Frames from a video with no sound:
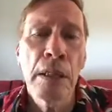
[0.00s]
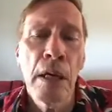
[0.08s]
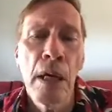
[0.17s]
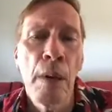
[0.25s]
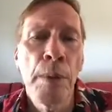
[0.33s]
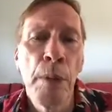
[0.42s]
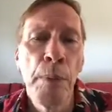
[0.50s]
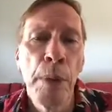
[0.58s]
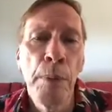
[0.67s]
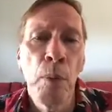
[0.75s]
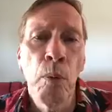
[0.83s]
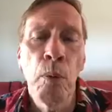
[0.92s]
tell you how many
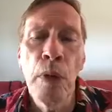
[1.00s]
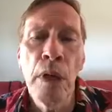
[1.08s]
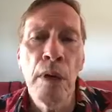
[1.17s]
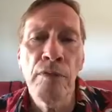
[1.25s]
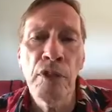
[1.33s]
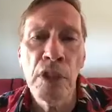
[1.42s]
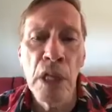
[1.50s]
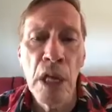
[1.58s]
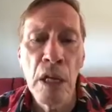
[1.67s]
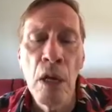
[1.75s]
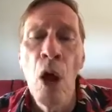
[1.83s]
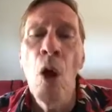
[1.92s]
people we have
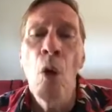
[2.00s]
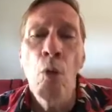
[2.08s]
seen